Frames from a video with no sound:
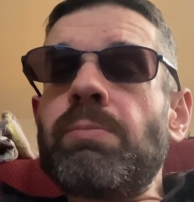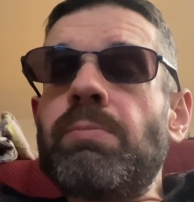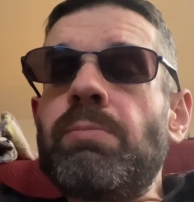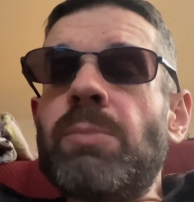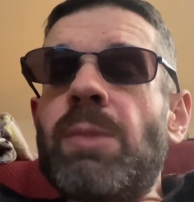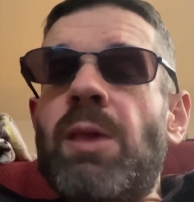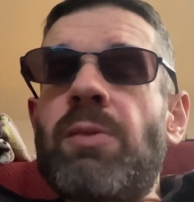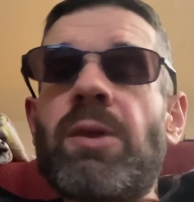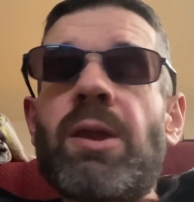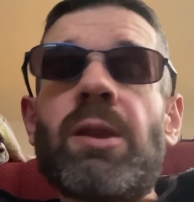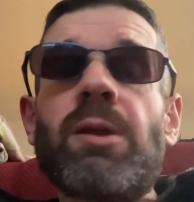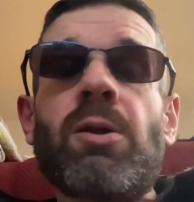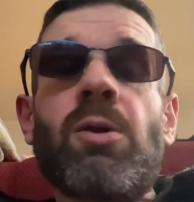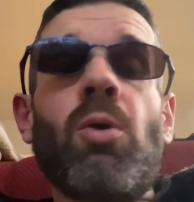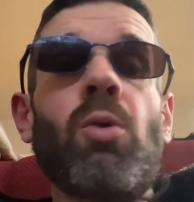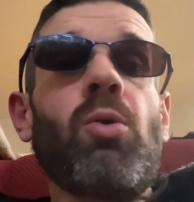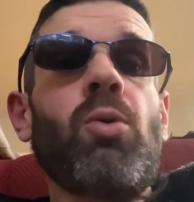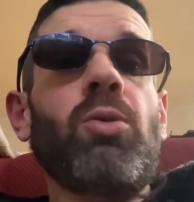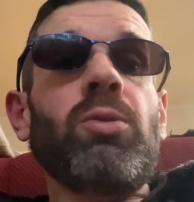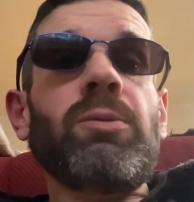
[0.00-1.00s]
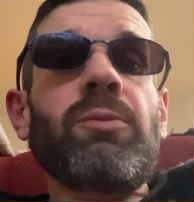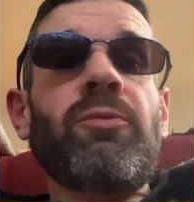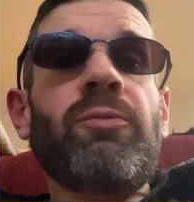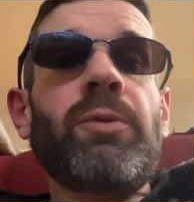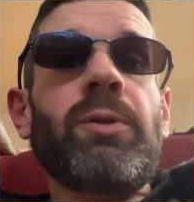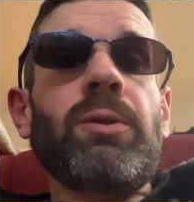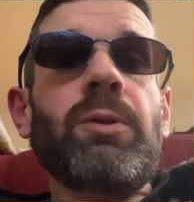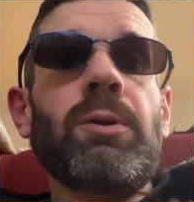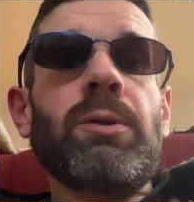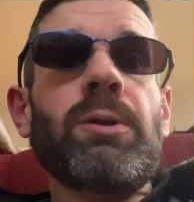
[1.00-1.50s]
they had a gold
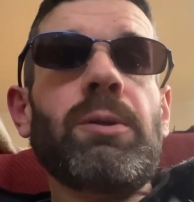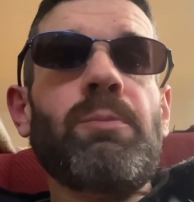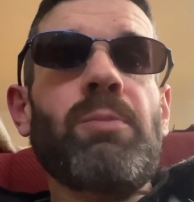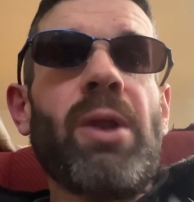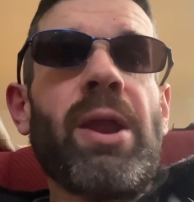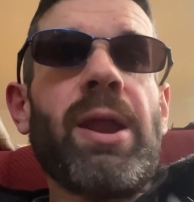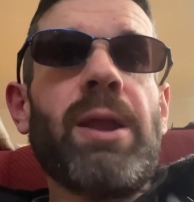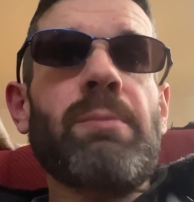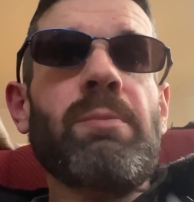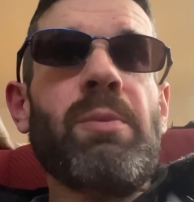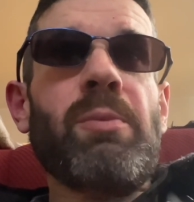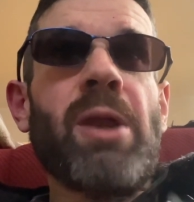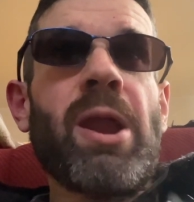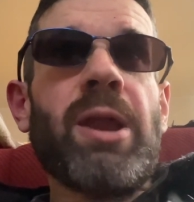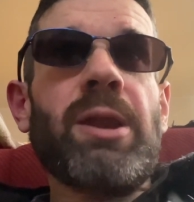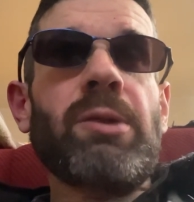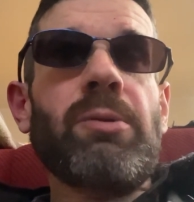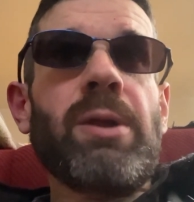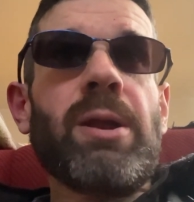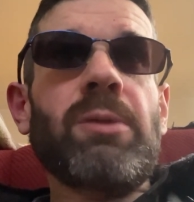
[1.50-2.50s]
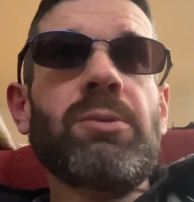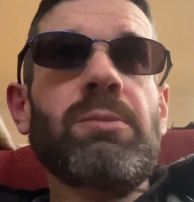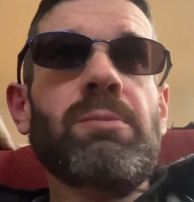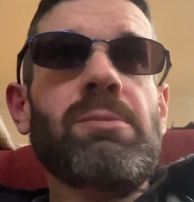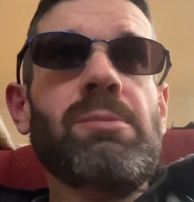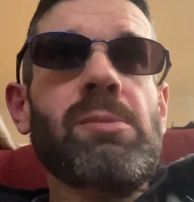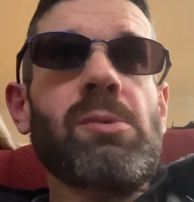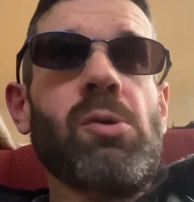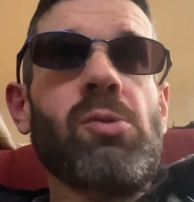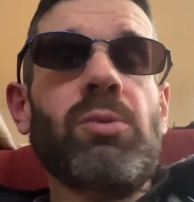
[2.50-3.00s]
or brand around
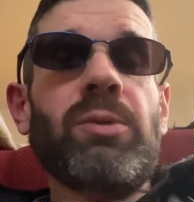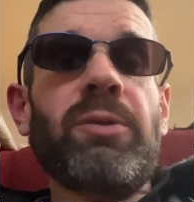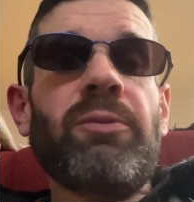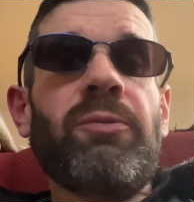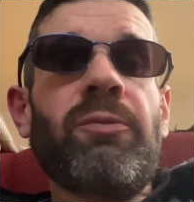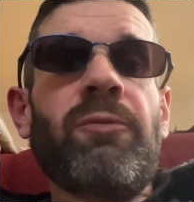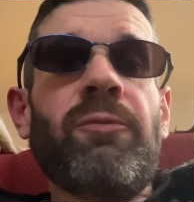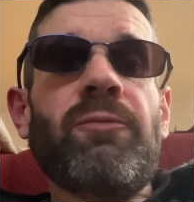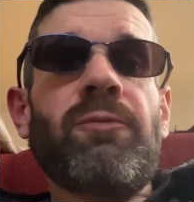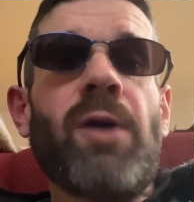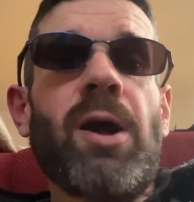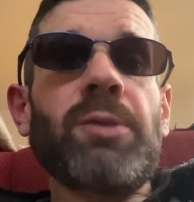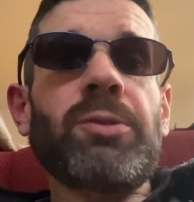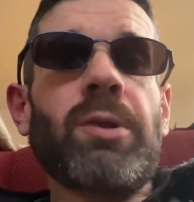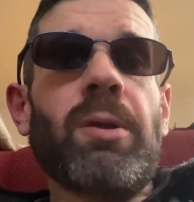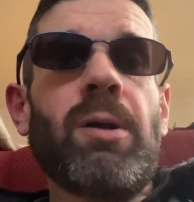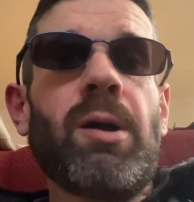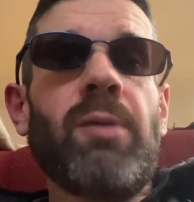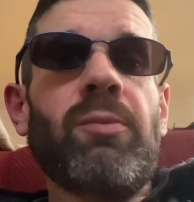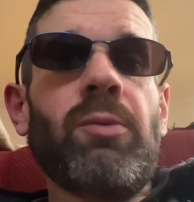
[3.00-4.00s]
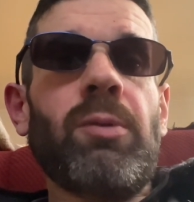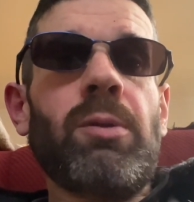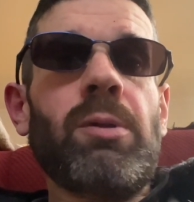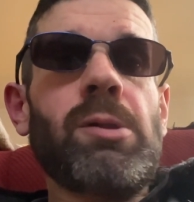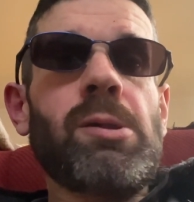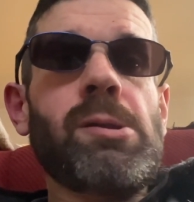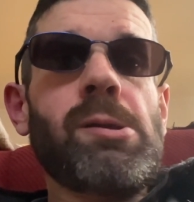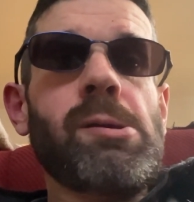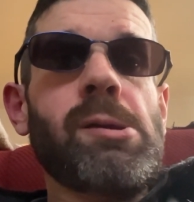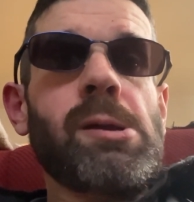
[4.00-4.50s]
them. Holy fuck, they're awful.
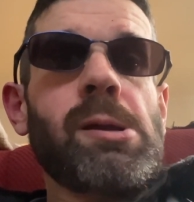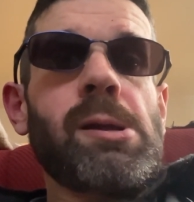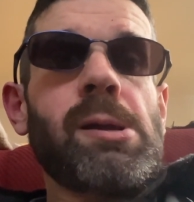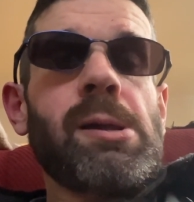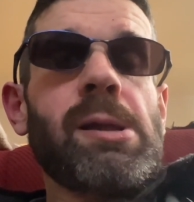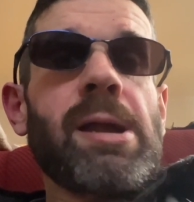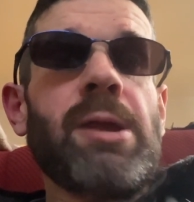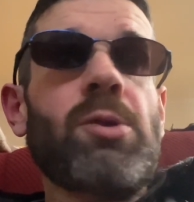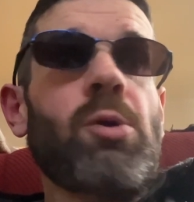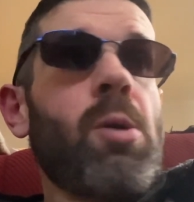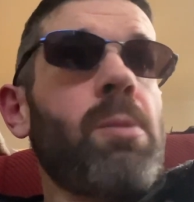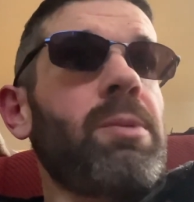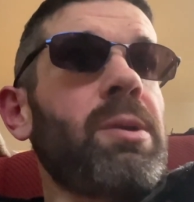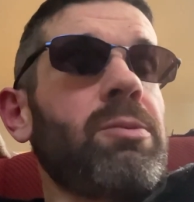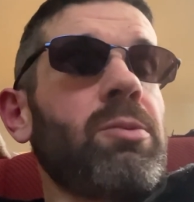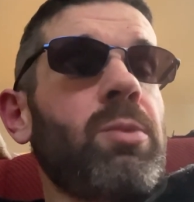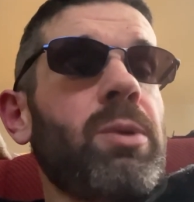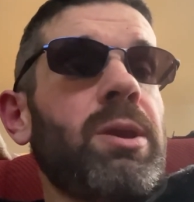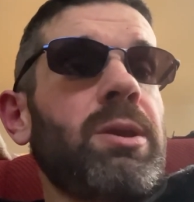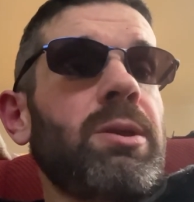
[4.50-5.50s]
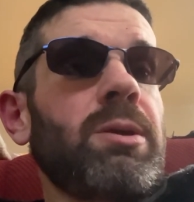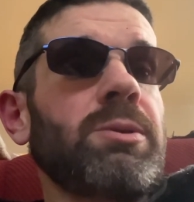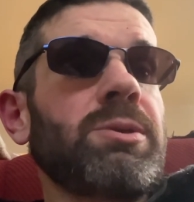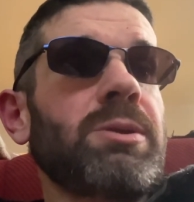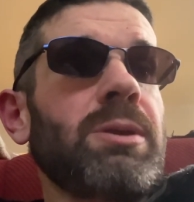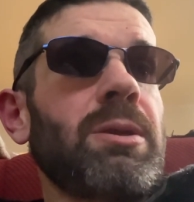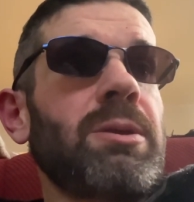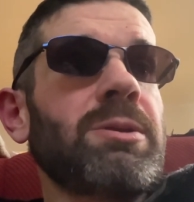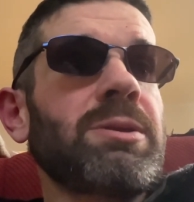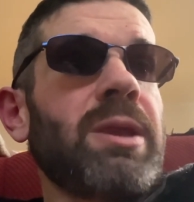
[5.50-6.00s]
I had to open up the windows,
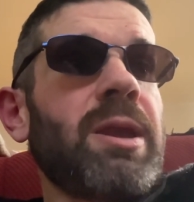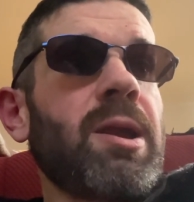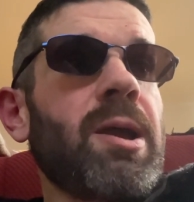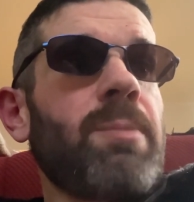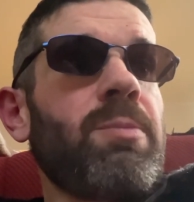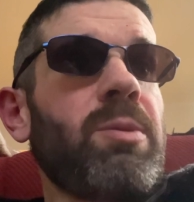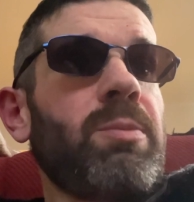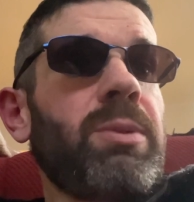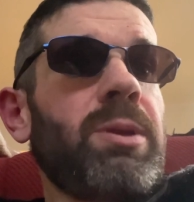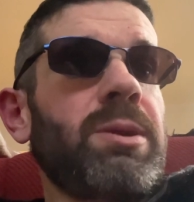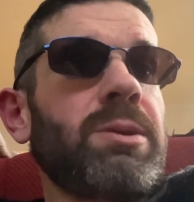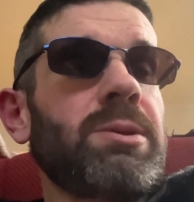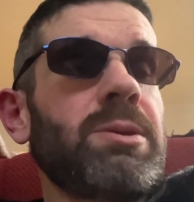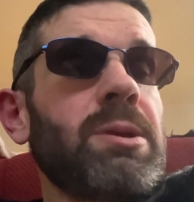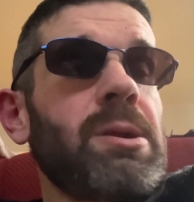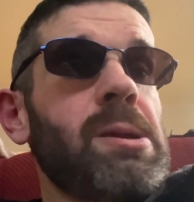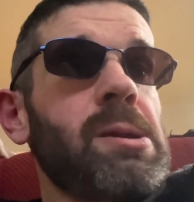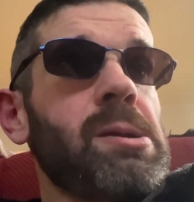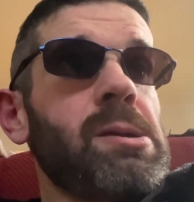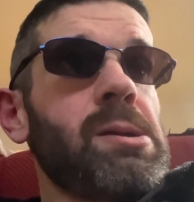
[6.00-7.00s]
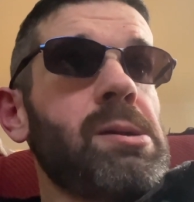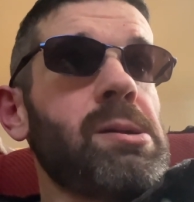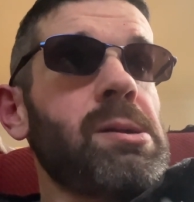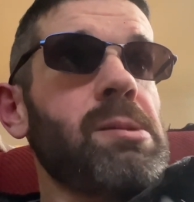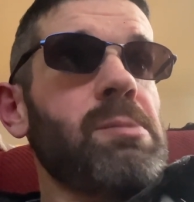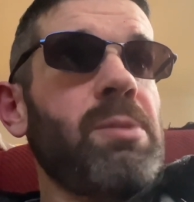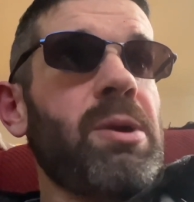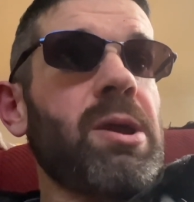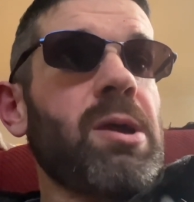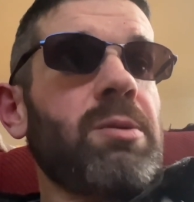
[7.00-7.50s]
stink up the place,
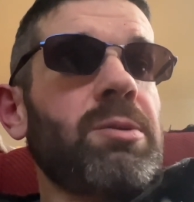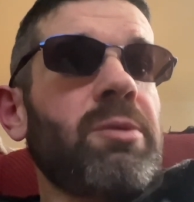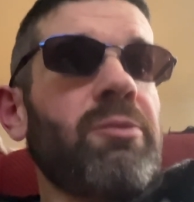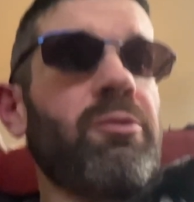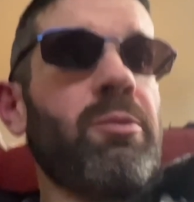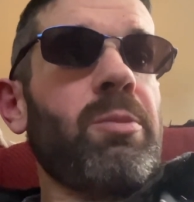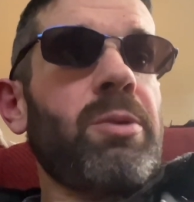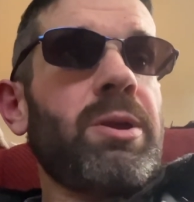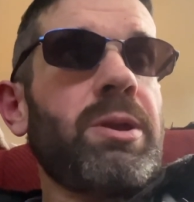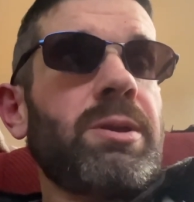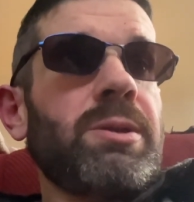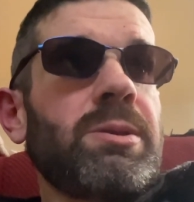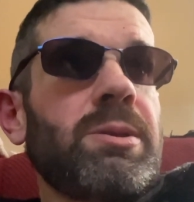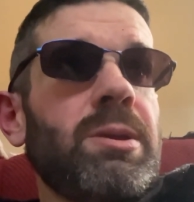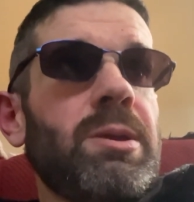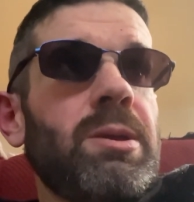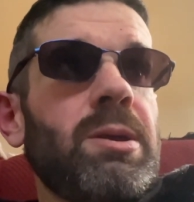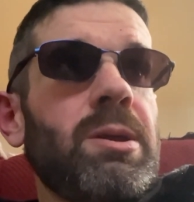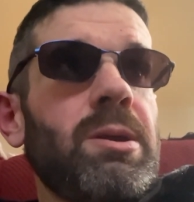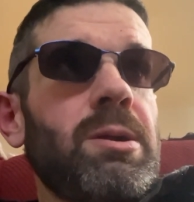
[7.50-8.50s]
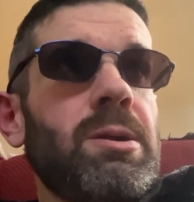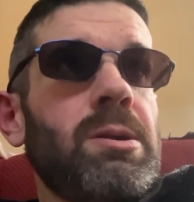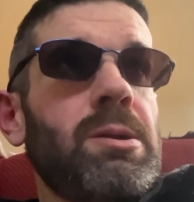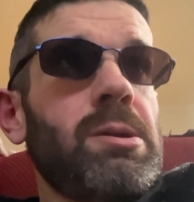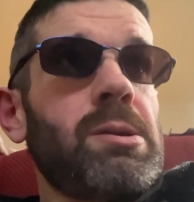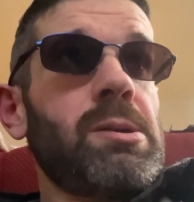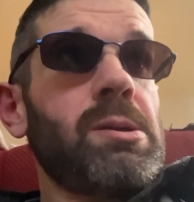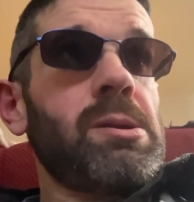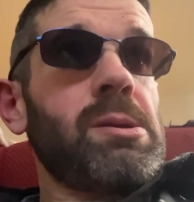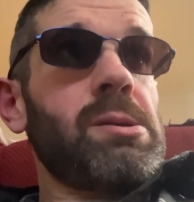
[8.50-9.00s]
break out the Febreze
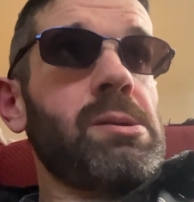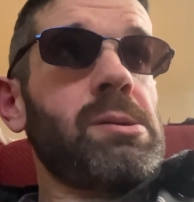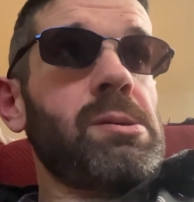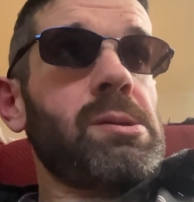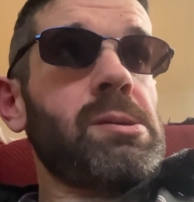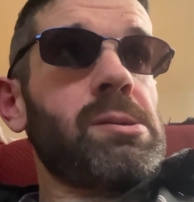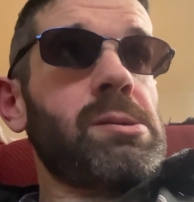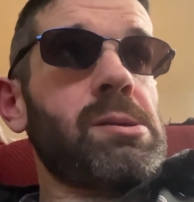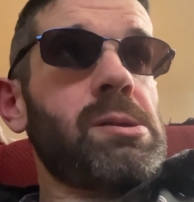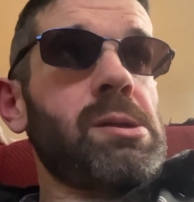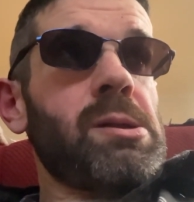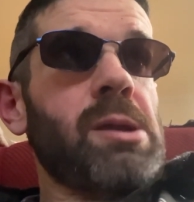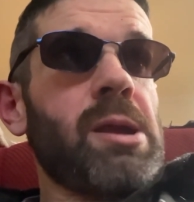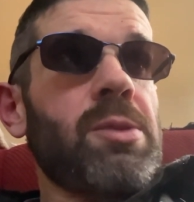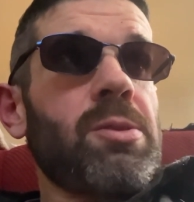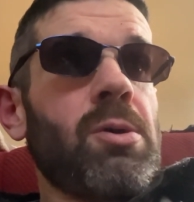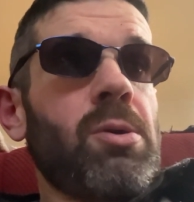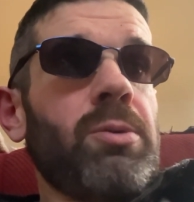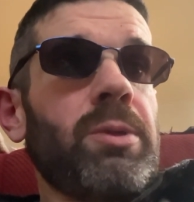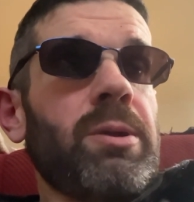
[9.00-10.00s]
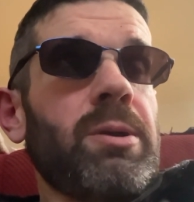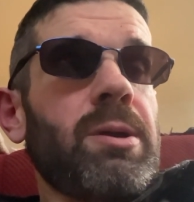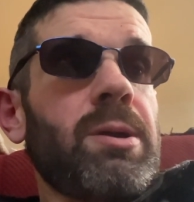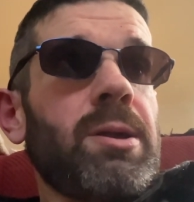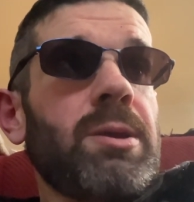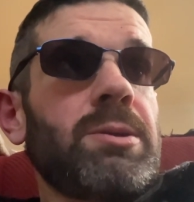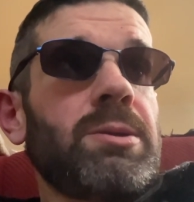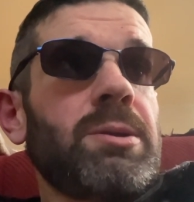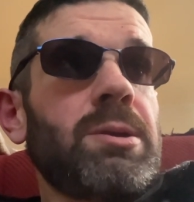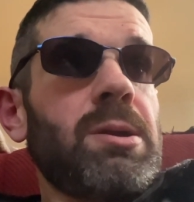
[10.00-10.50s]
and the Holy Cross.